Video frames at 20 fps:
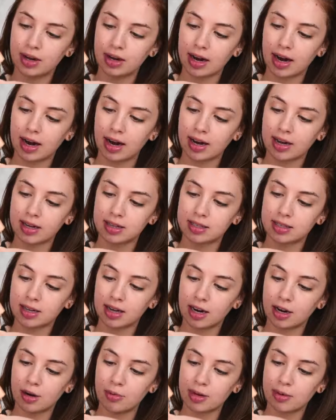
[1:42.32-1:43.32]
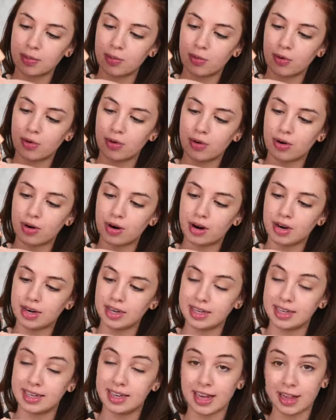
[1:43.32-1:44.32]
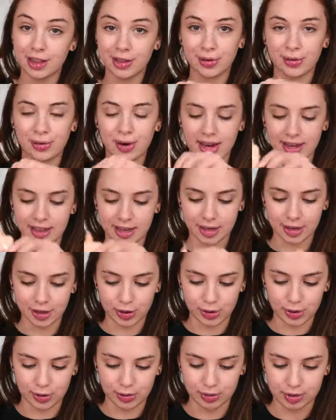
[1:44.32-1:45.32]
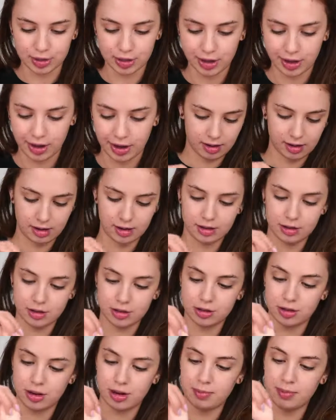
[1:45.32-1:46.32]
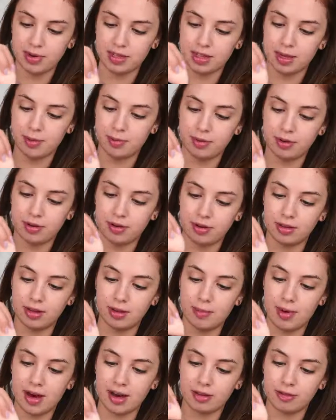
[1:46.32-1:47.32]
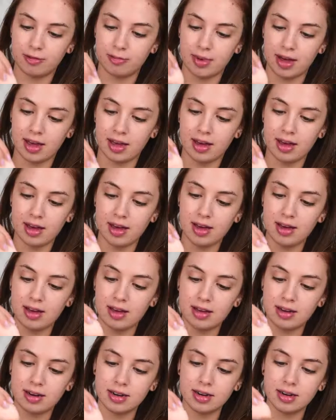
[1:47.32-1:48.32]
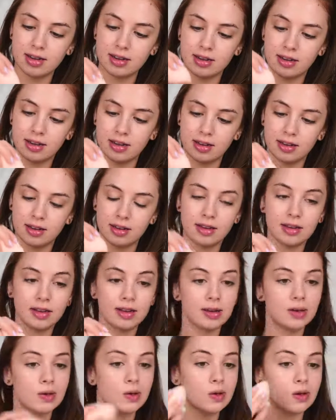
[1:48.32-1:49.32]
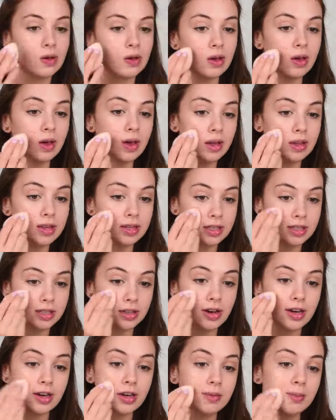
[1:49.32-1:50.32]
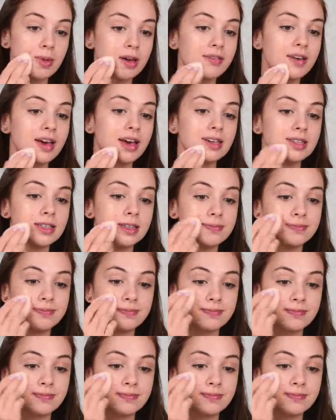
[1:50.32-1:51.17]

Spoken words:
has a little bit more yellow undertones. Just gonna mix them on the back of my hand, and this is going on my face.